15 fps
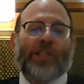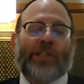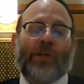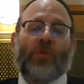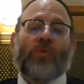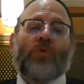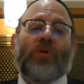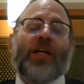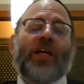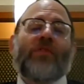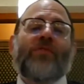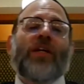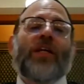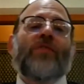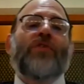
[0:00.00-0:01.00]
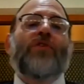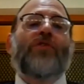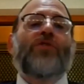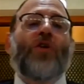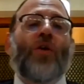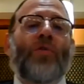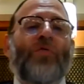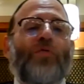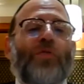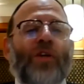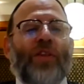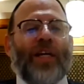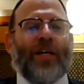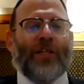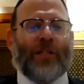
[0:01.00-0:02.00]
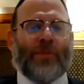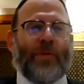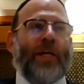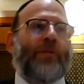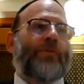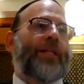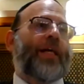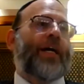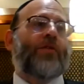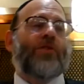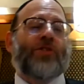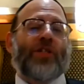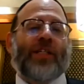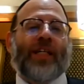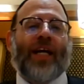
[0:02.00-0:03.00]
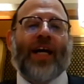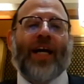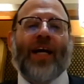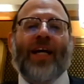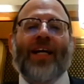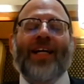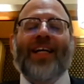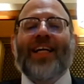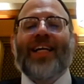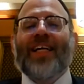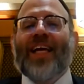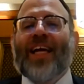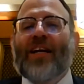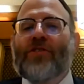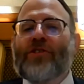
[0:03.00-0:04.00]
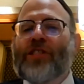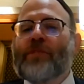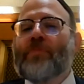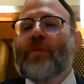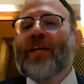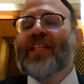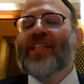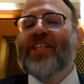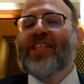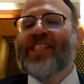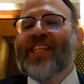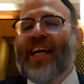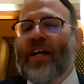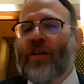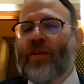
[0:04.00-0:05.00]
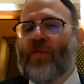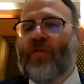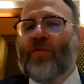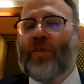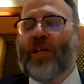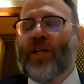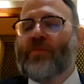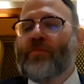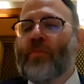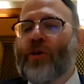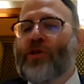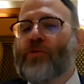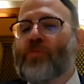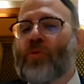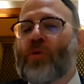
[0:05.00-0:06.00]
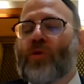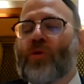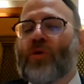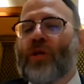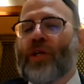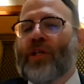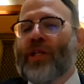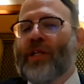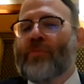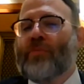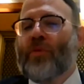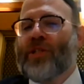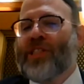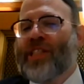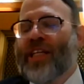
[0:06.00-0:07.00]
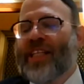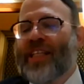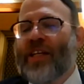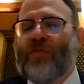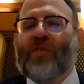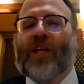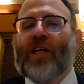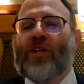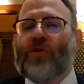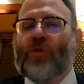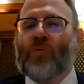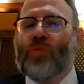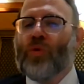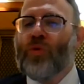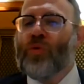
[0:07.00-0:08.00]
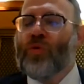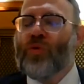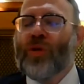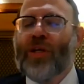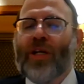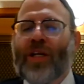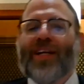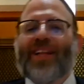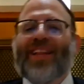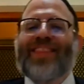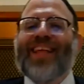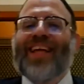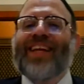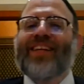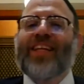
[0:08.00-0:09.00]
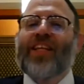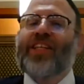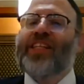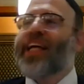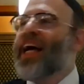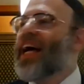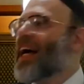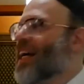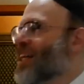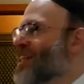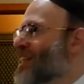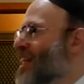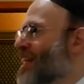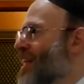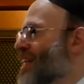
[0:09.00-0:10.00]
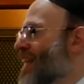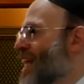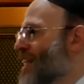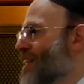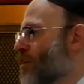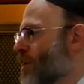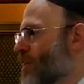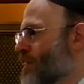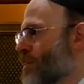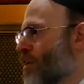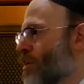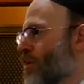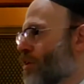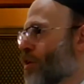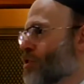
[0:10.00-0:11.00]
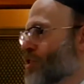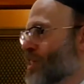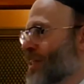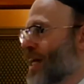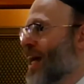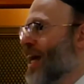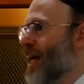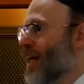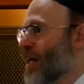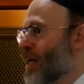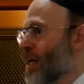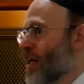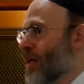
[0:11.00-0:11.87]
So even if you don't fill the airspace with not kosher schach, airspace itself is much more, it's more significant to ruin than schach, than not kosher schach.